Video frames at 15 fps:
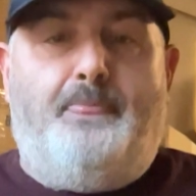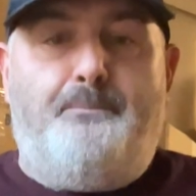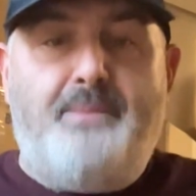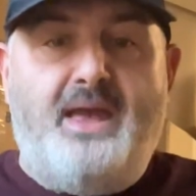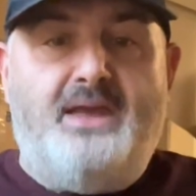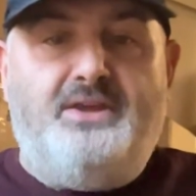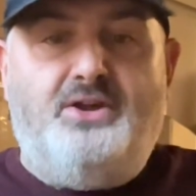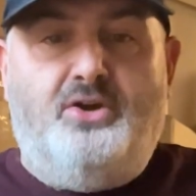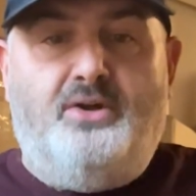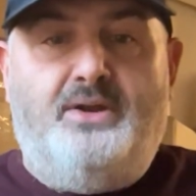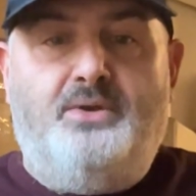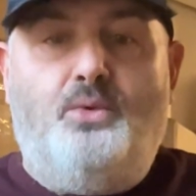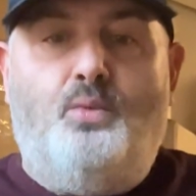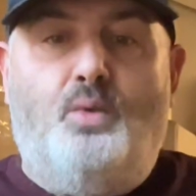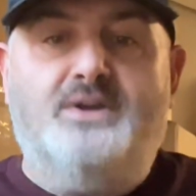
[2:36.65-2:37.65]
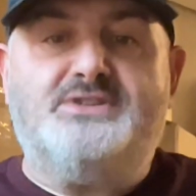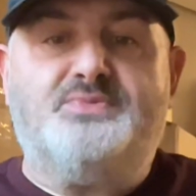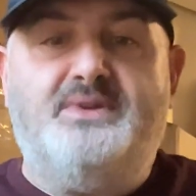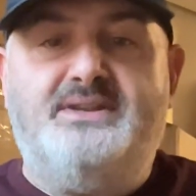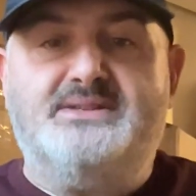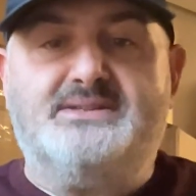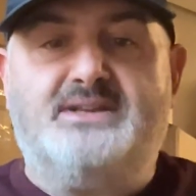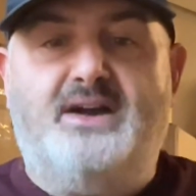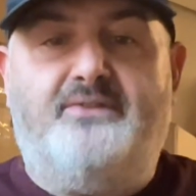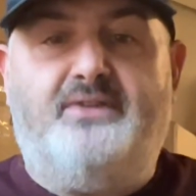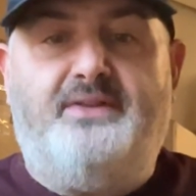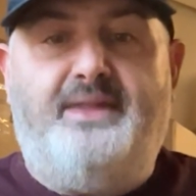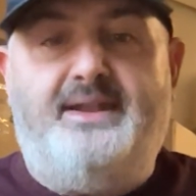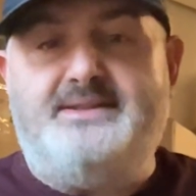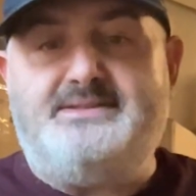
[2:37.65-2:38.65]
pet urine once we
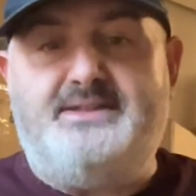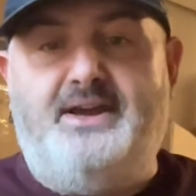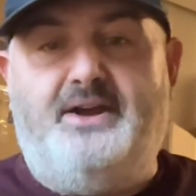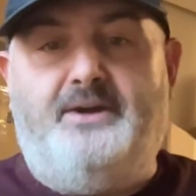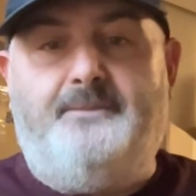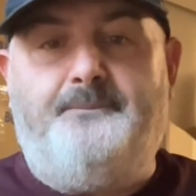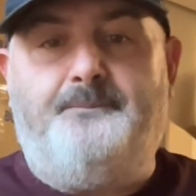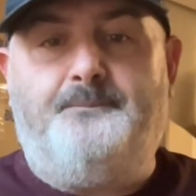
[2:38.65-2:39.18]
discover that it's there?